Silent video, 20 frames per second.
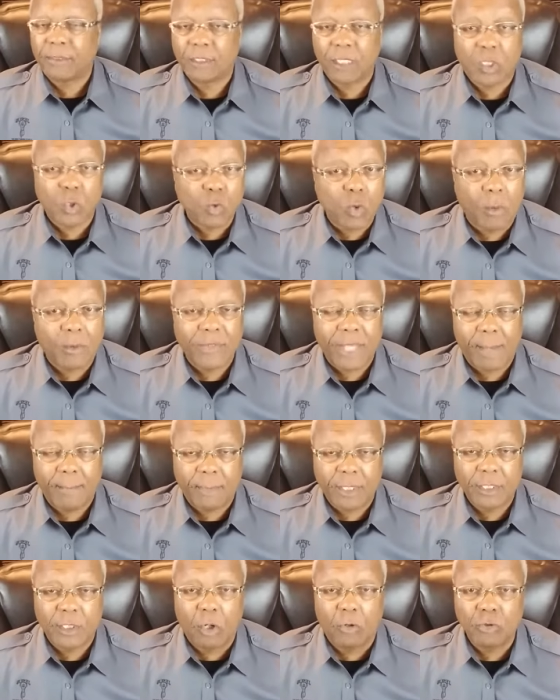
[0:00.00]
There's nothing wrong with that.
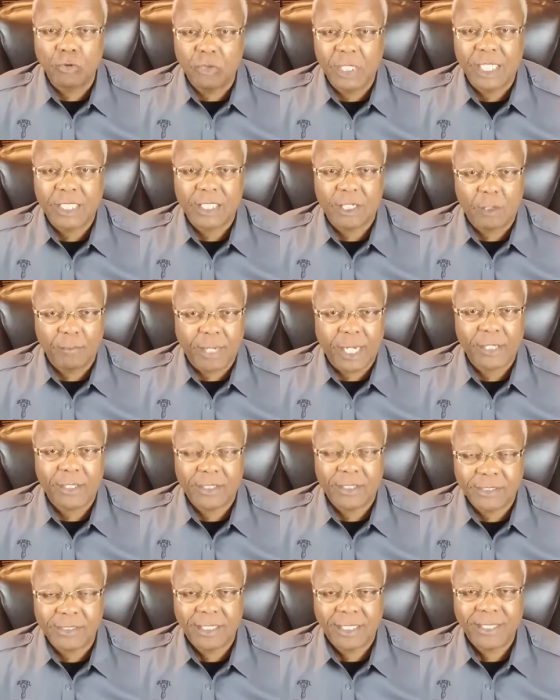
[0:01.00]
But don't do that to everybody
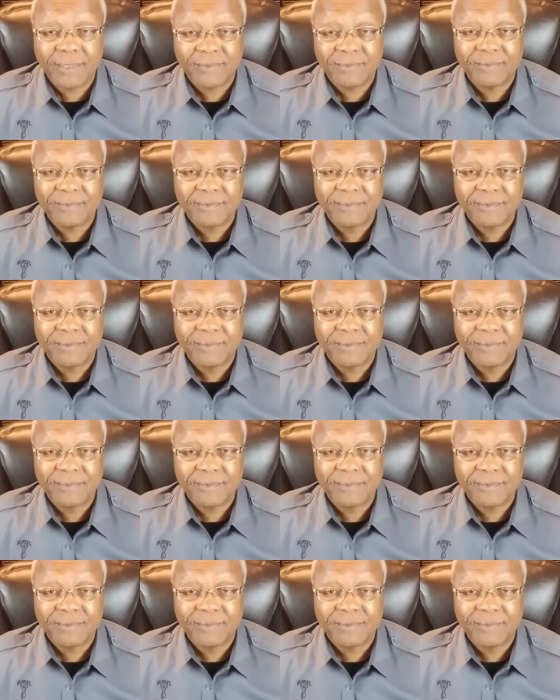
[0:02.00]
you see.